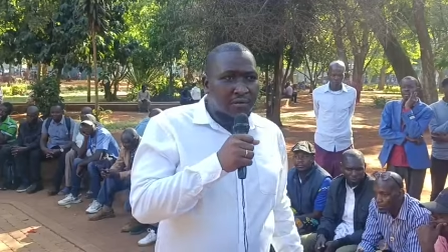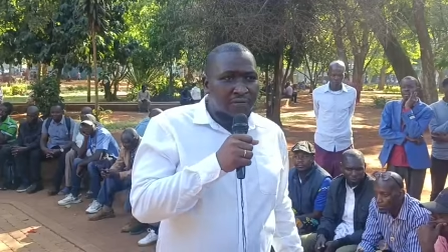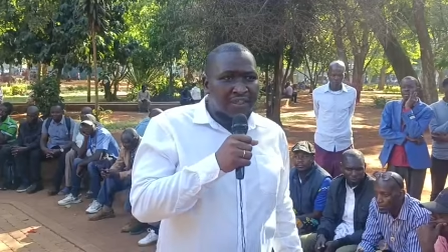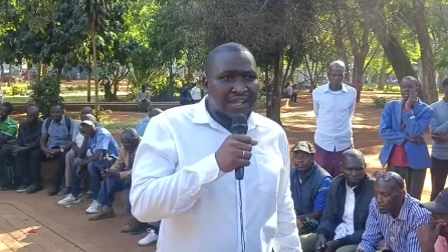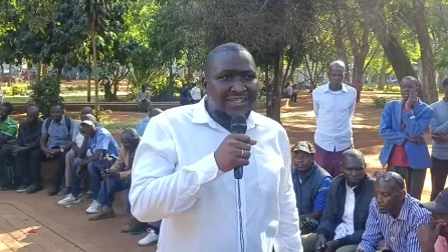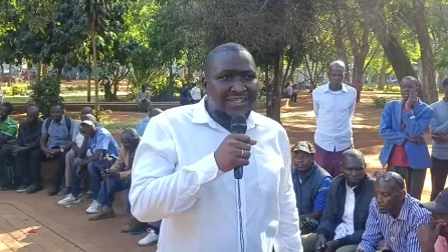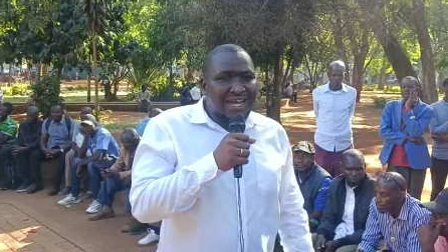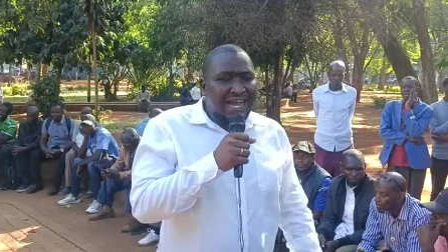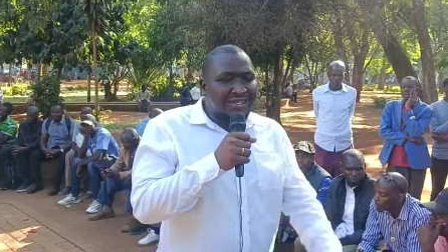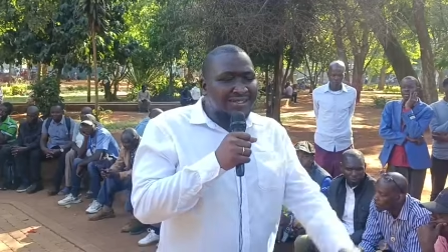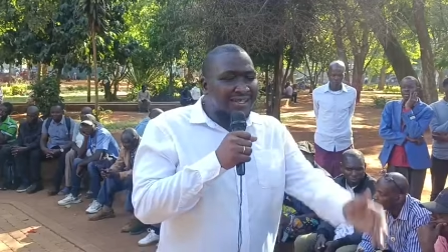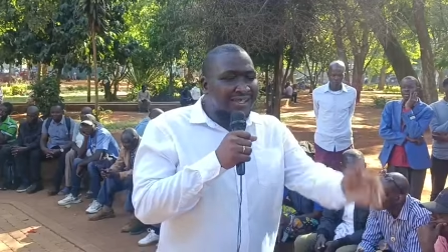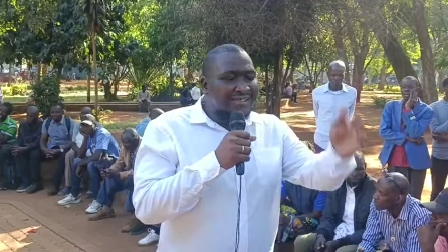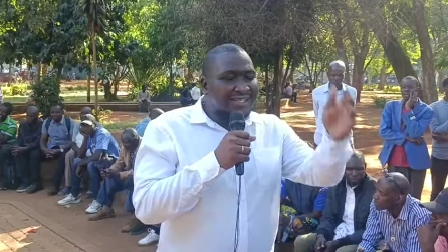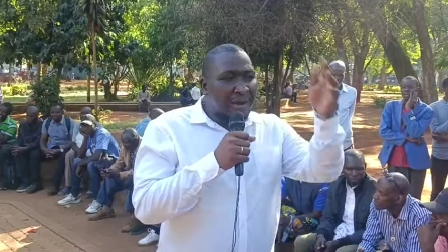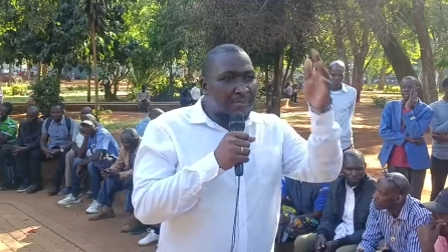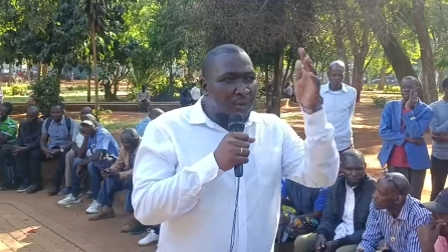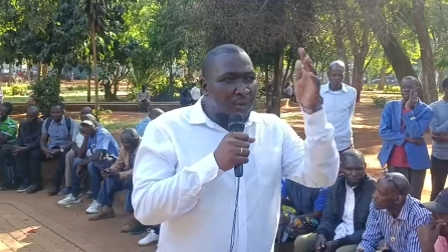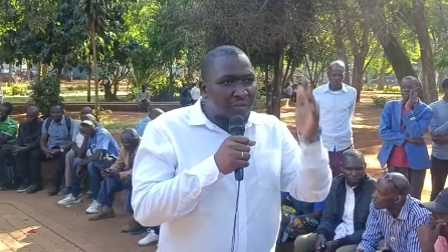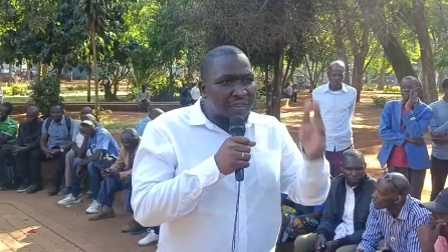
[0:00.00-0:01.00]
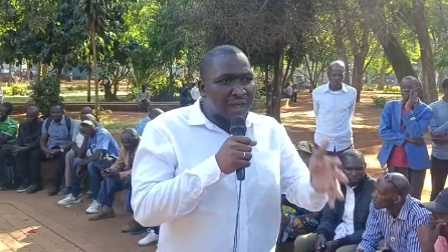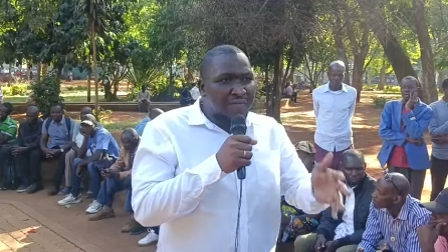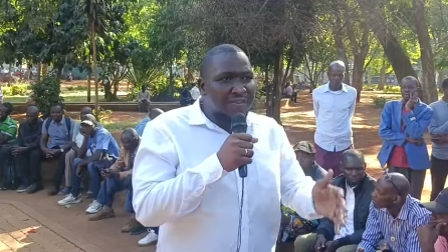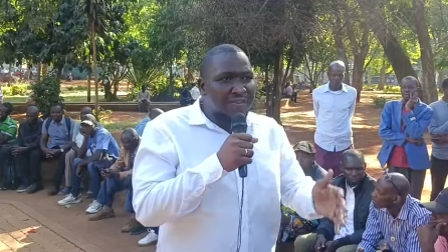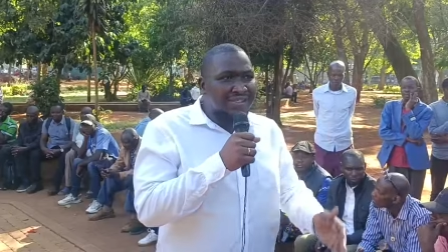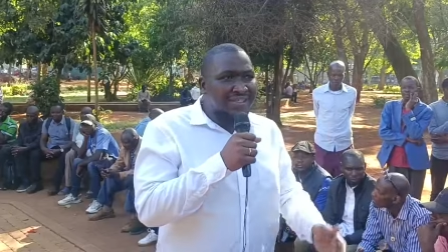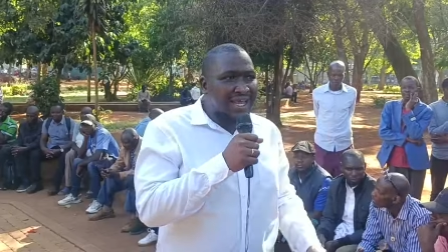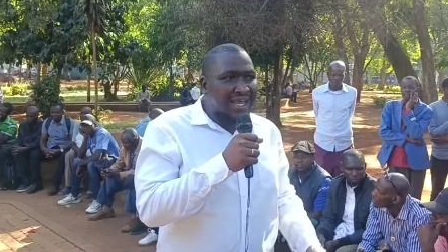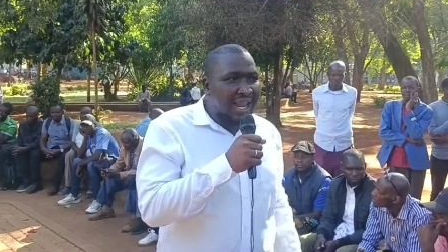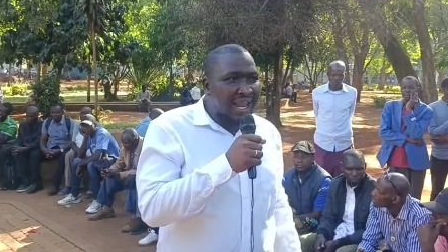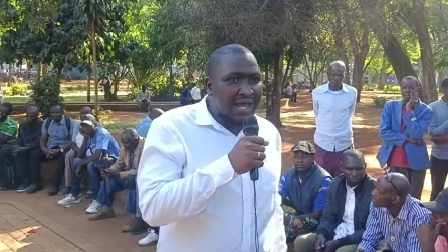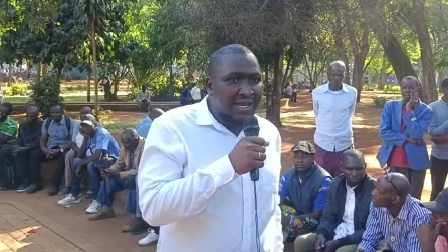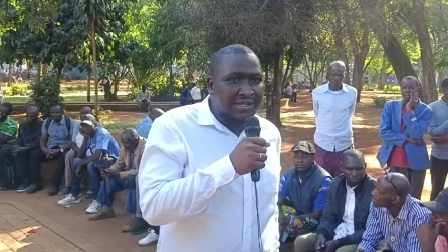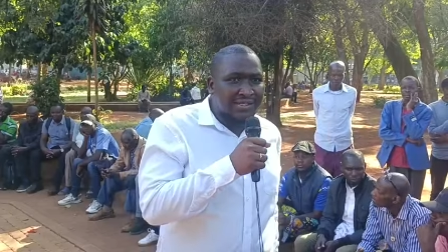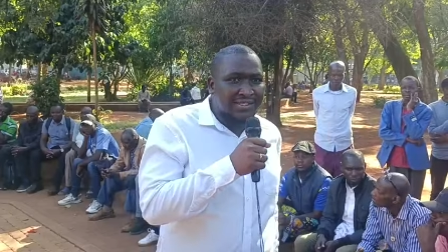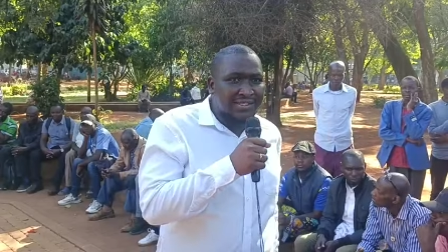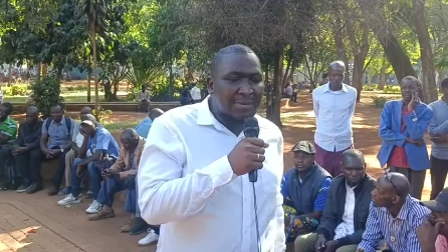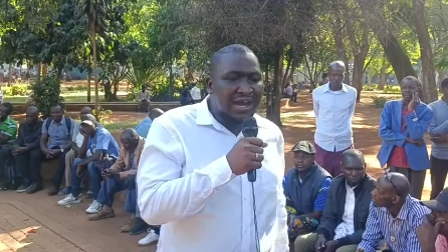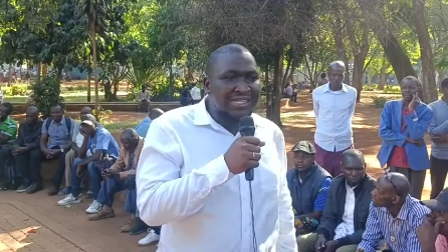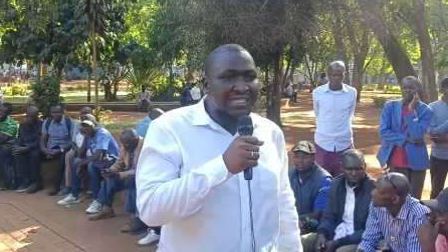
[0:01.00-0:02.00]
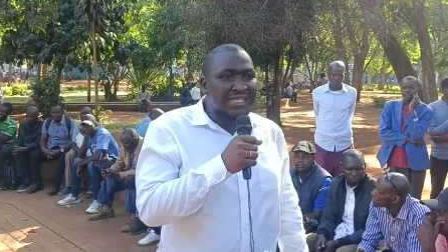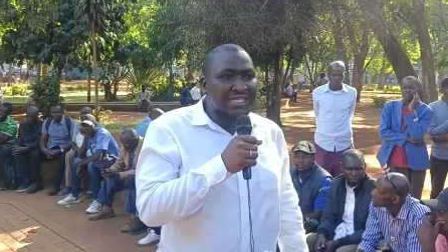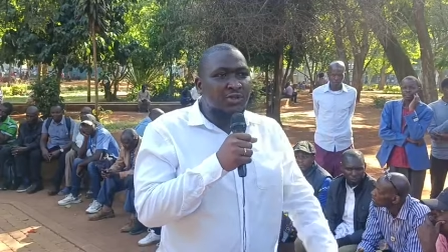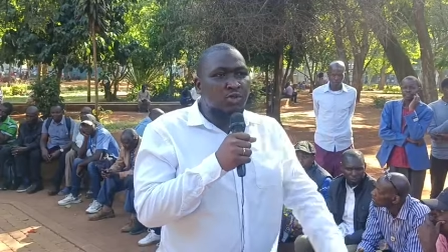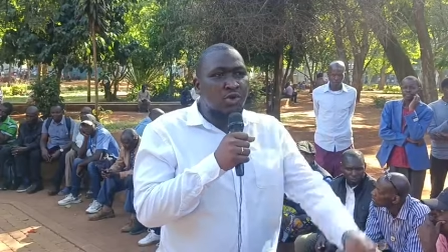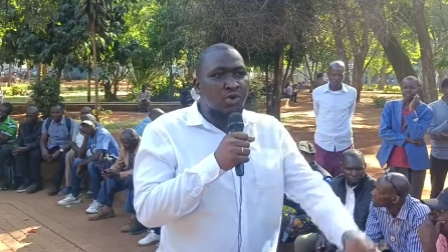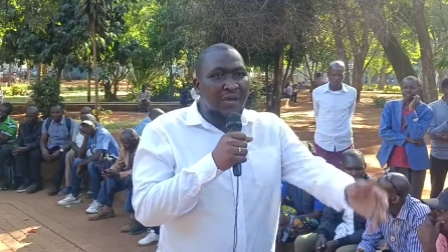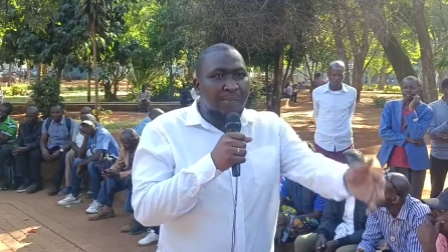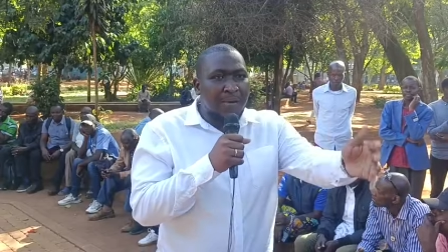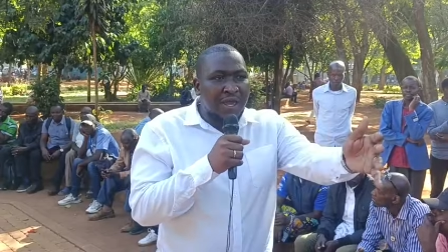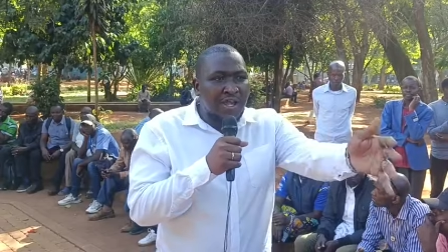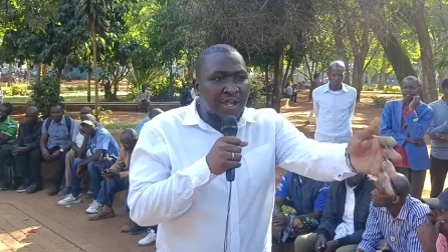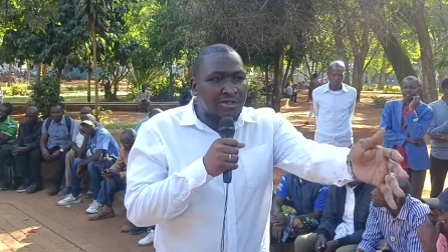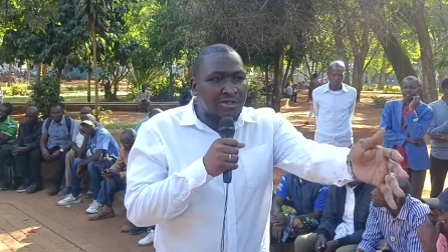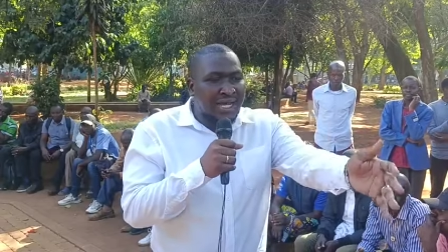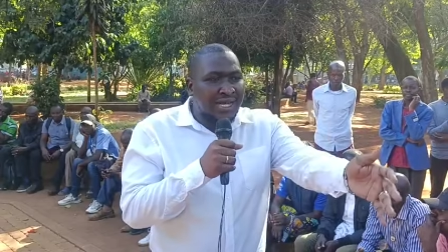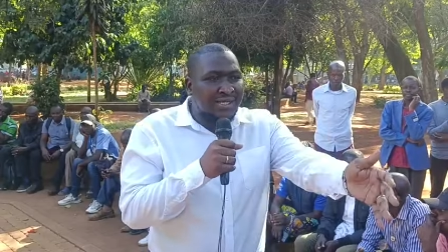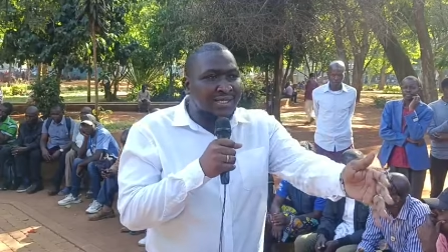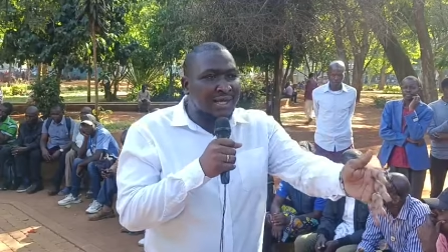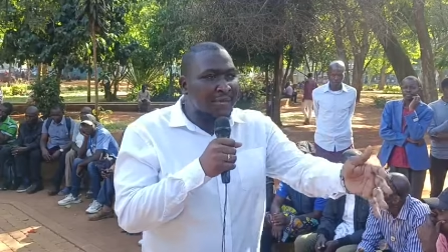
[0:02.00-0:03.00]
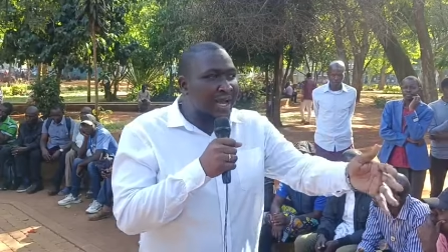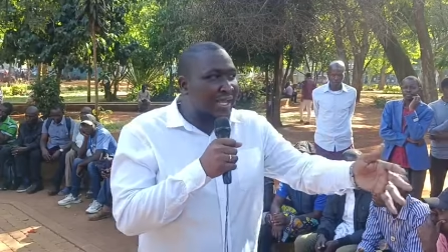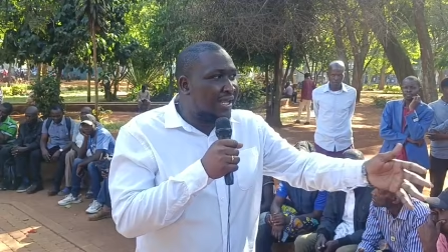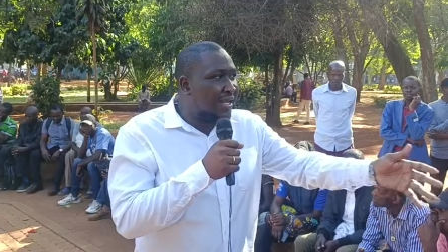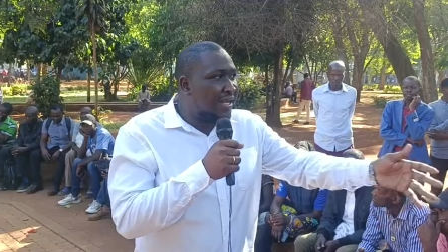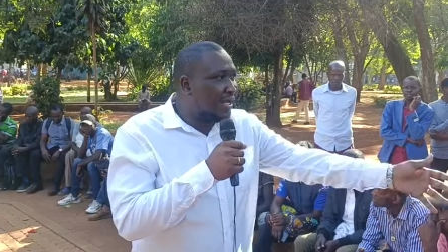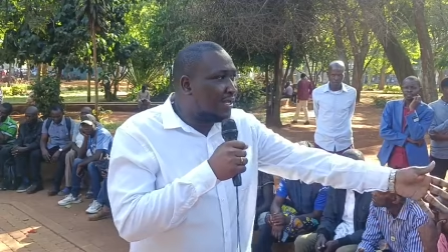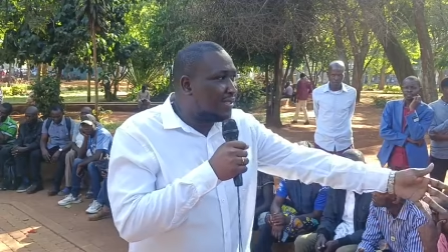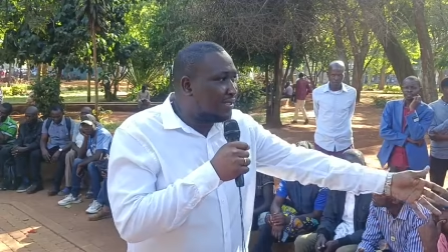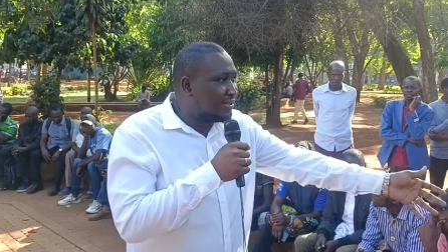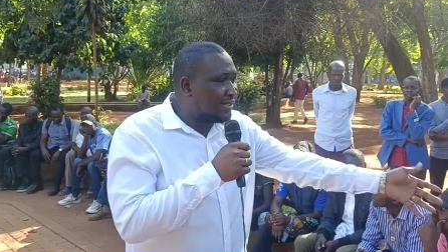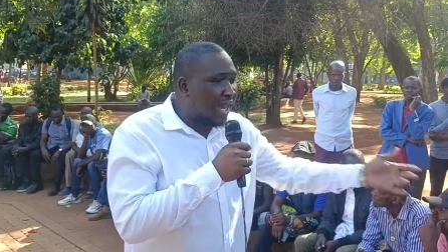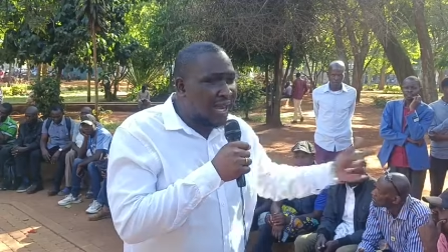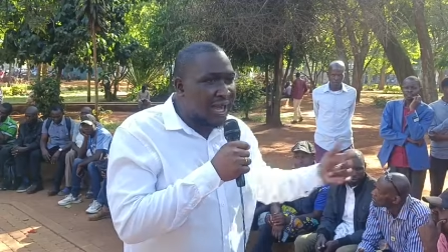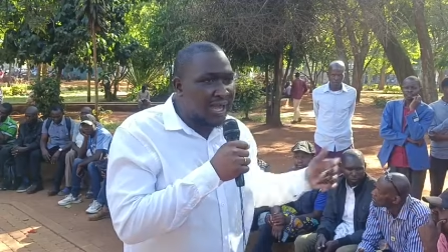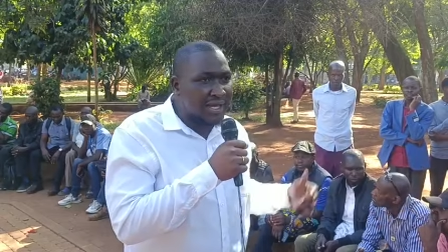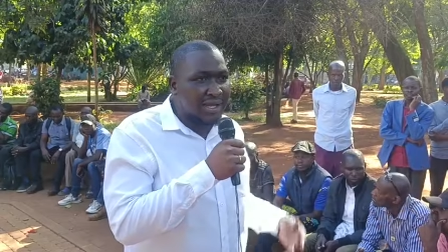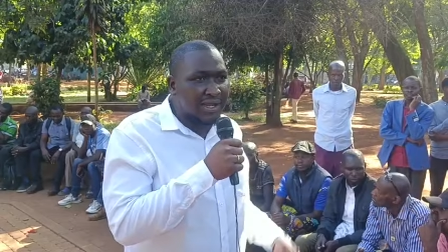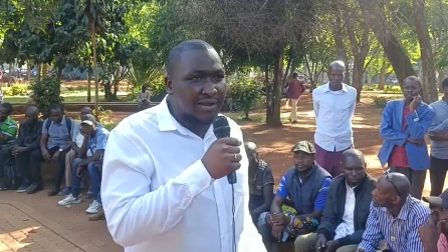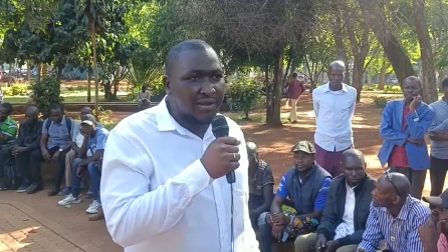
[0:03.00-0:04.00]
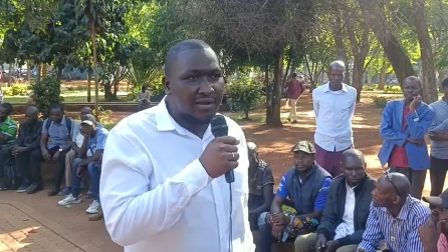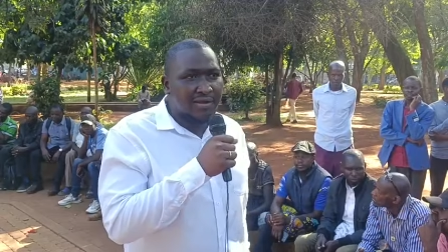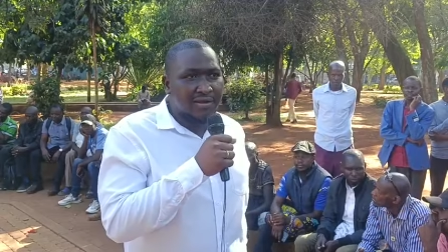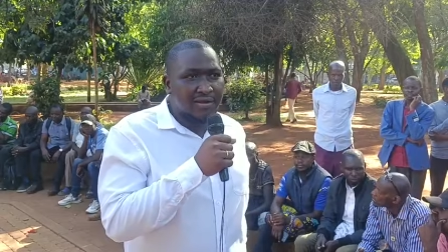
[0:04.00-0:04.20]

The taxes are more than the salary. Si basi atulipe hiyo tax abaki na salary.